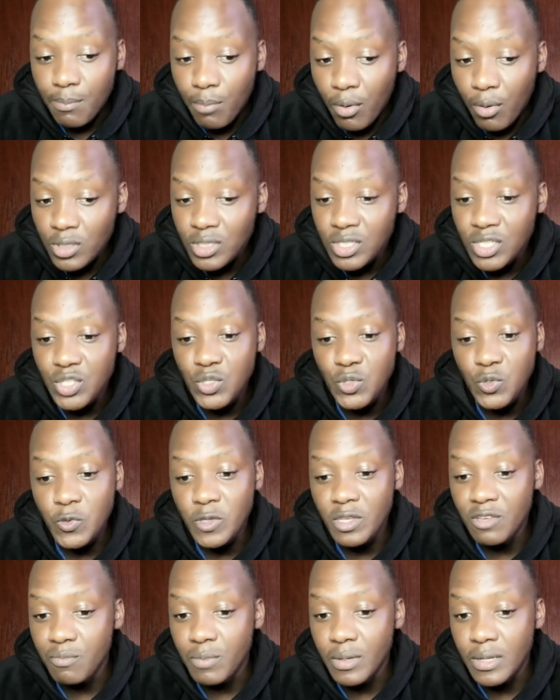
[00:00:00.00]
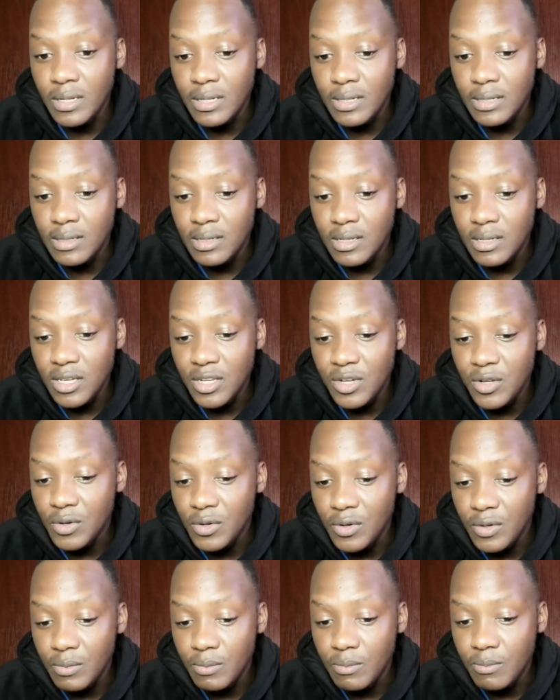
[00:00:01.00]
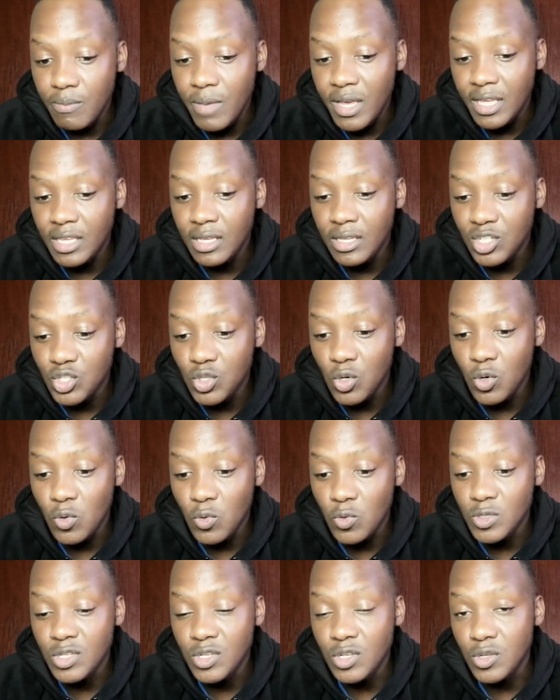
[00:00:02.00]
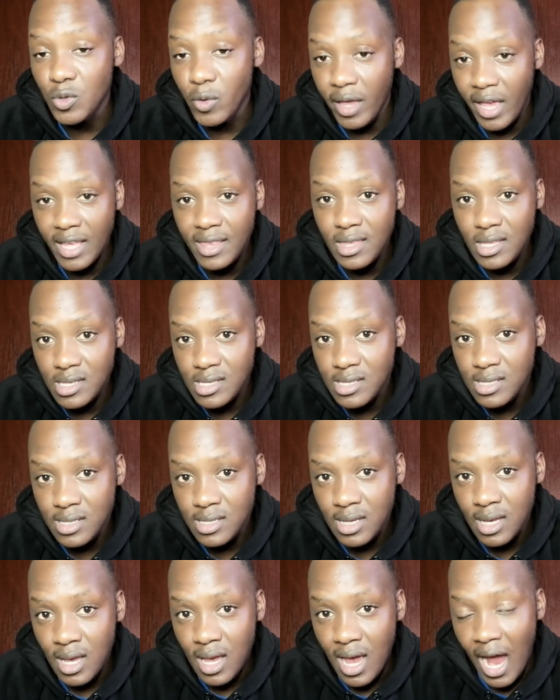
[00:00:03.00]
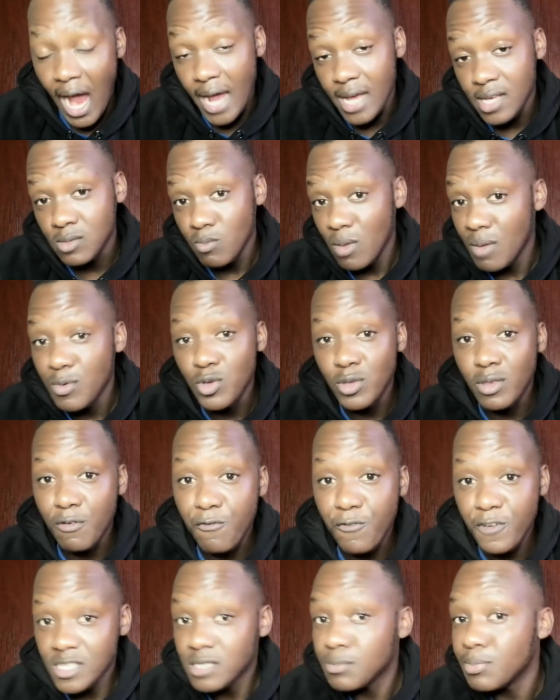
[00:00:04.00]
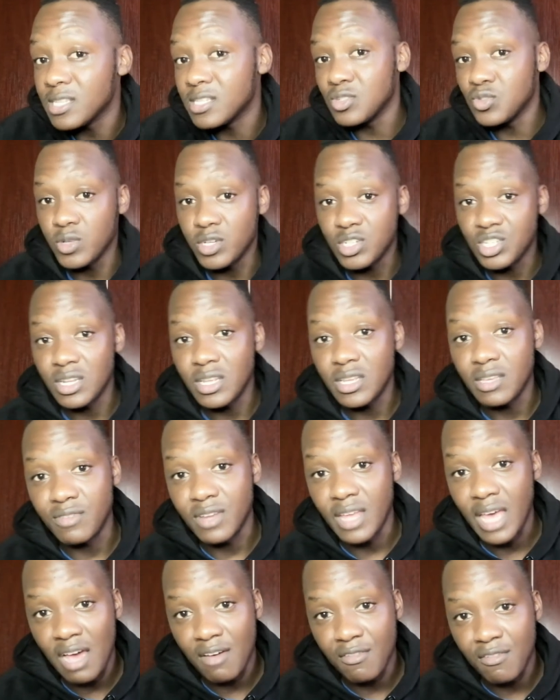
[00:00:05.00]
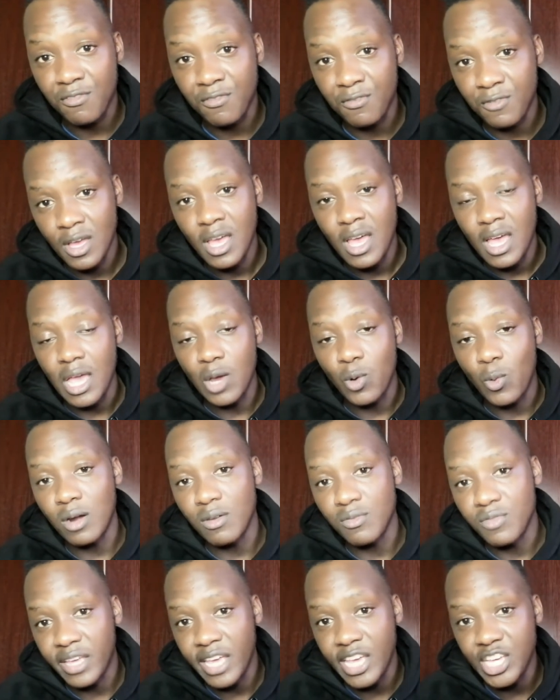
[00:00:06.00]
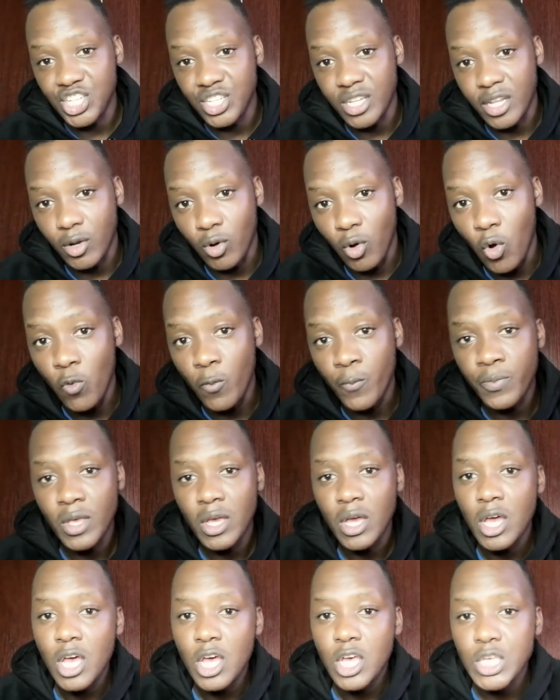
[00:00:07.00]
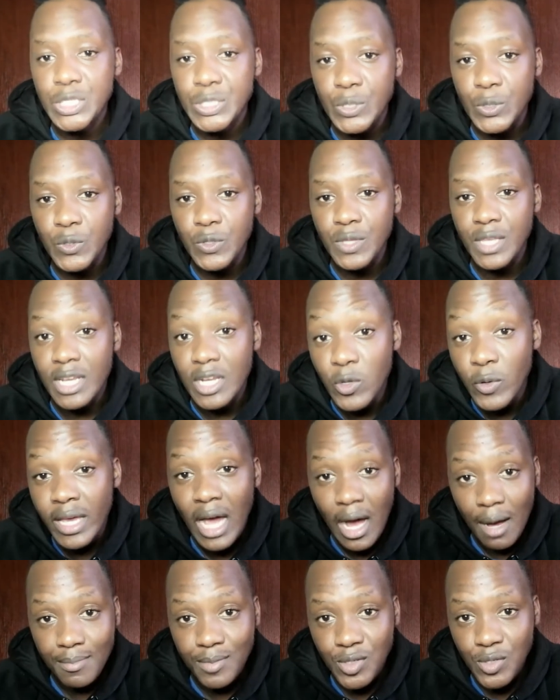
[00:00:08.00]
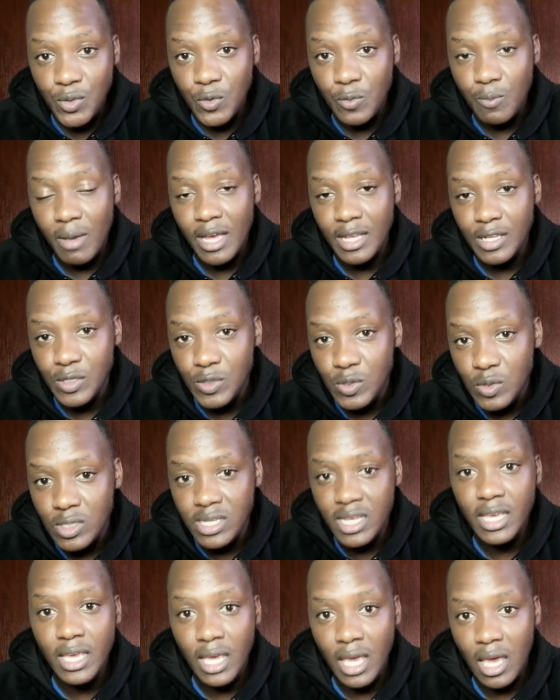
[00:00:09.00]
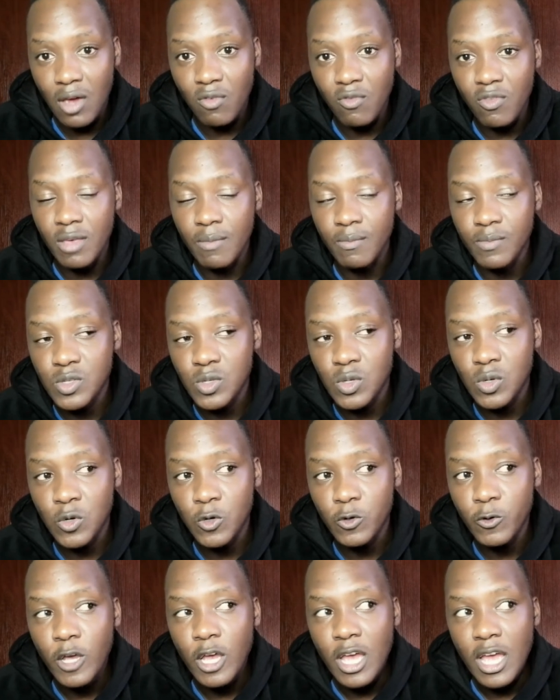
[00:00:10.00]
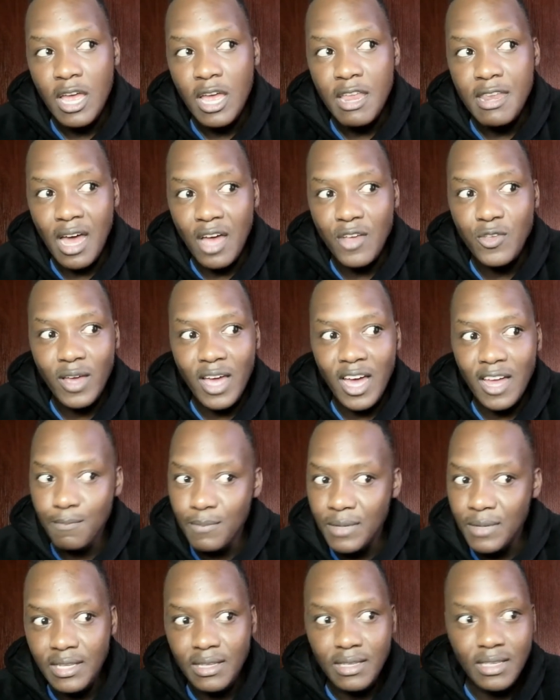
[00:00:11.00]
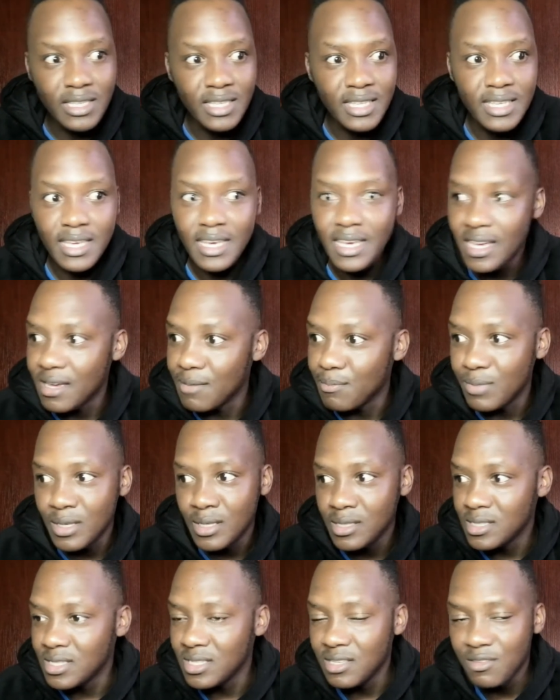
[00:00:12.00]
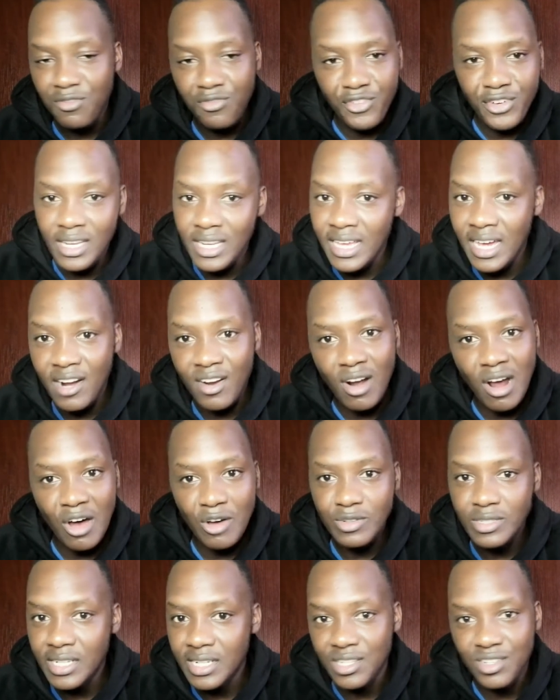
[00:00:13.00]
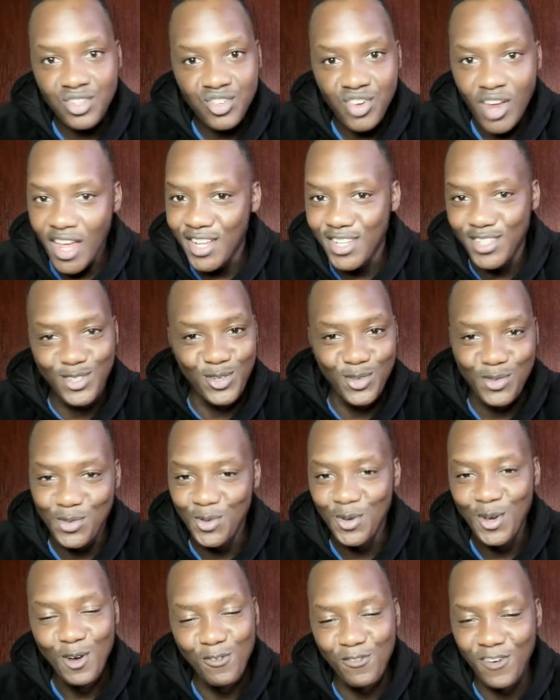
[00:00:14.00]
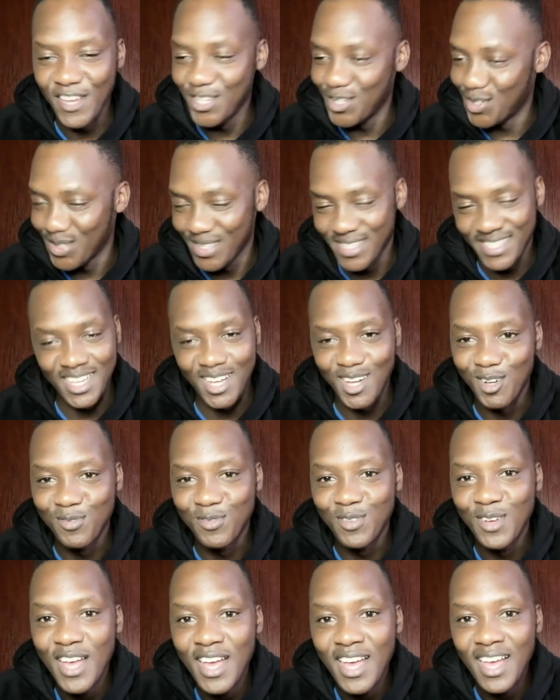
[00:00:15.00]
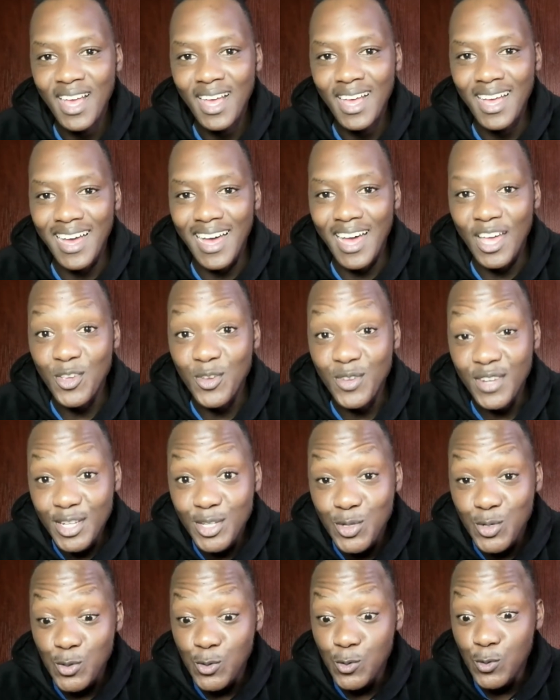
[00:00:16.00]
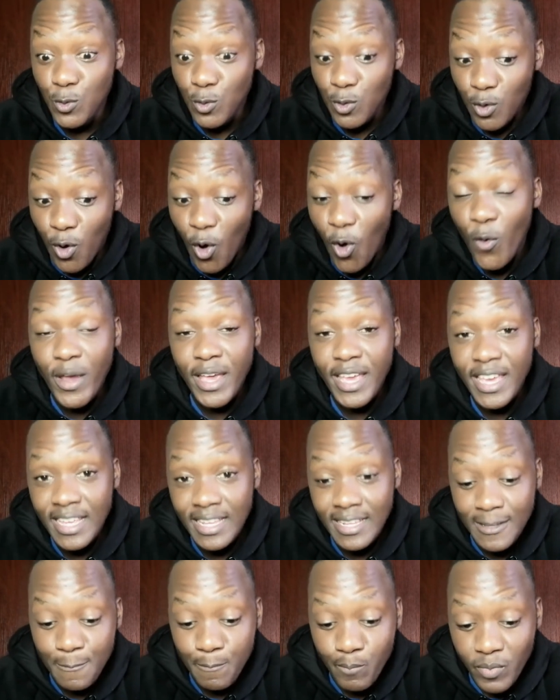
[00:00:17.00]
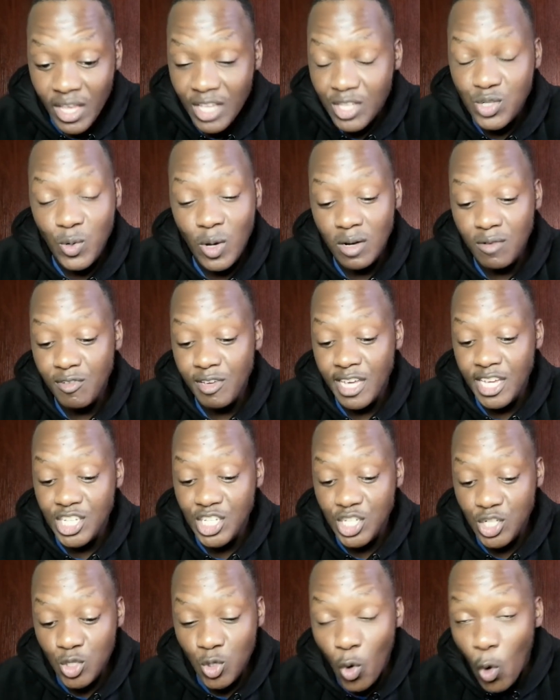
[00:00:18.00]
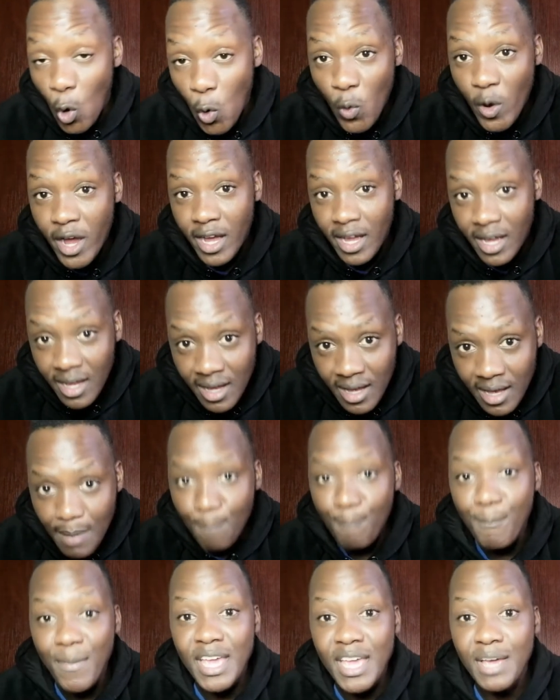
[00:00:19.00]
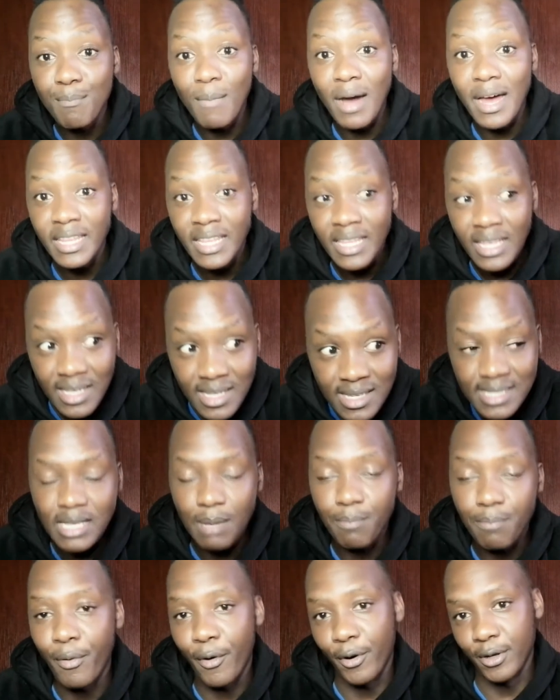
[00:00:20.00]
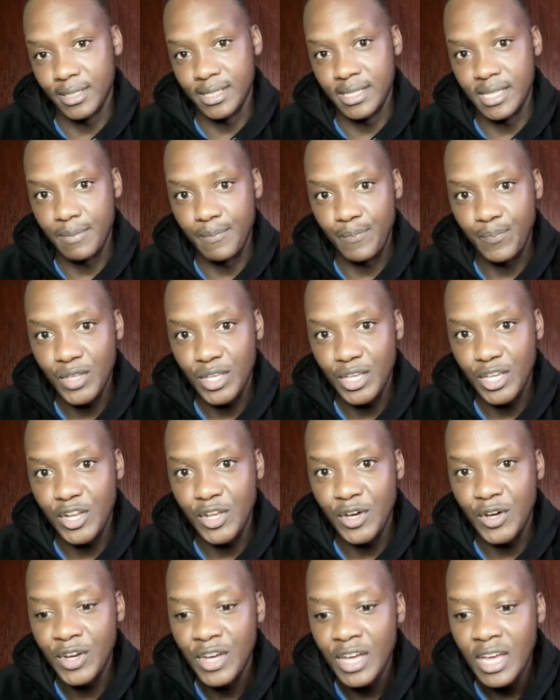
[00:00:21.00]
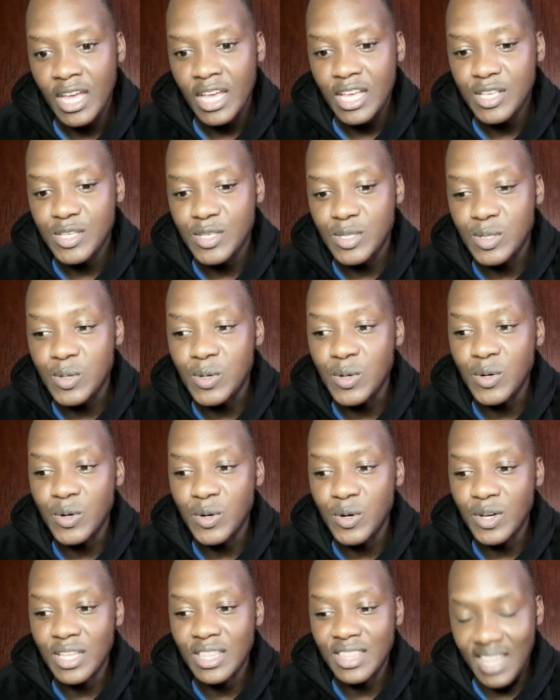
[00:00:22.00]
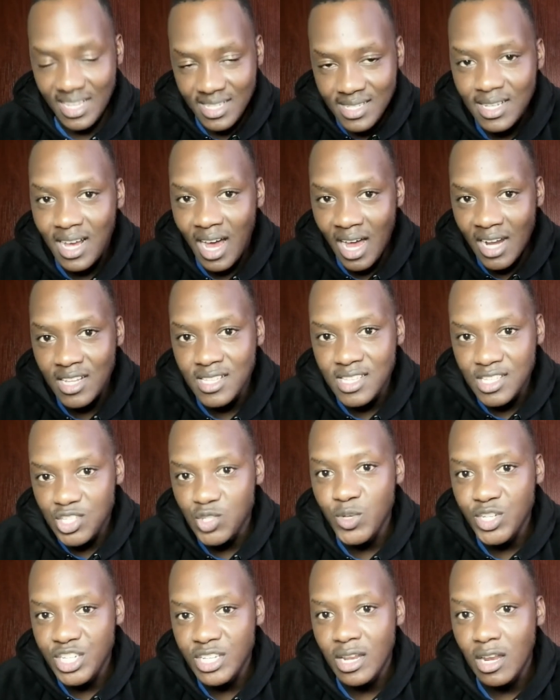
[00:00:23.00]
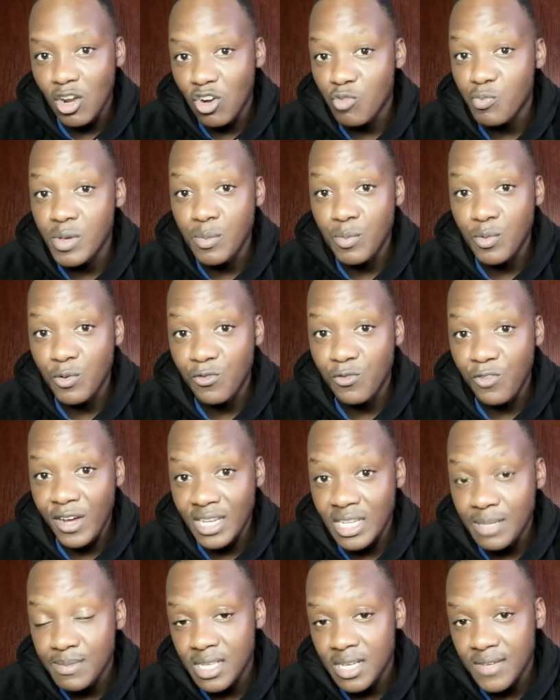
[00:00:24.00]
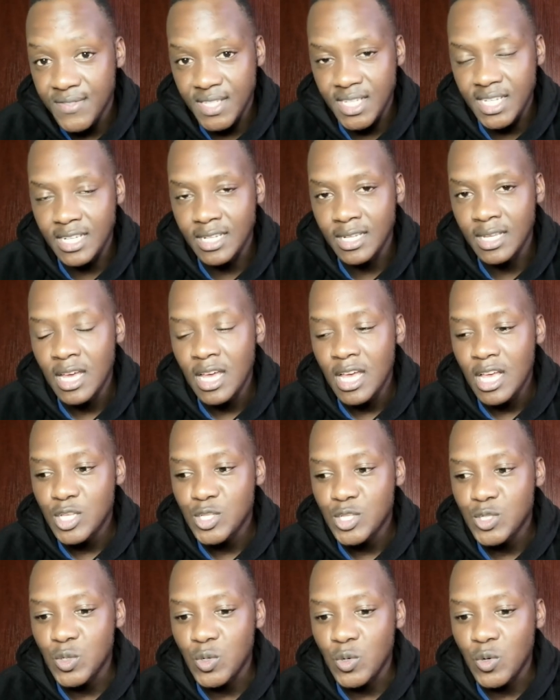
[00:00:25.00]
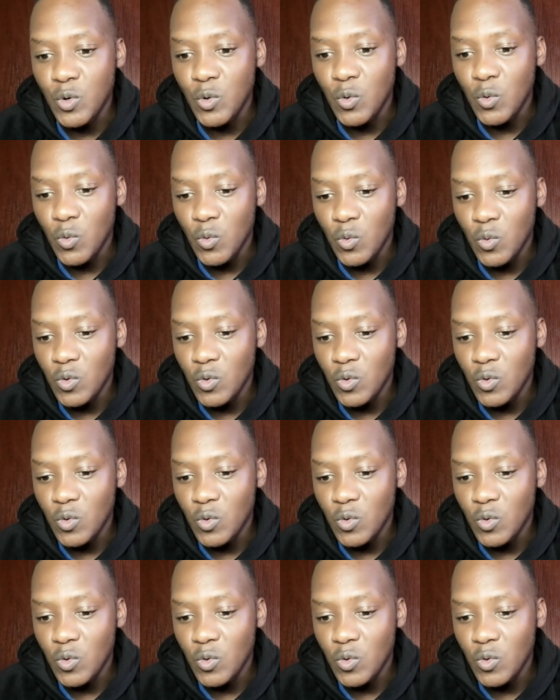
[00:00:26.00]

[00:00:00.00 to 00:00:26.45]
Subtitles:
supporting you. They've been, making sure you get this high. Maybe you're the first person to actually even have a qualification at home. So they're looking up to you, man, to take care of them. So now you can't be here busy fiddling around and trying to find yourself. You need to go in, get your qualification, go work, make money, support them, So that's the kind of situation a lot of people find themselves in. So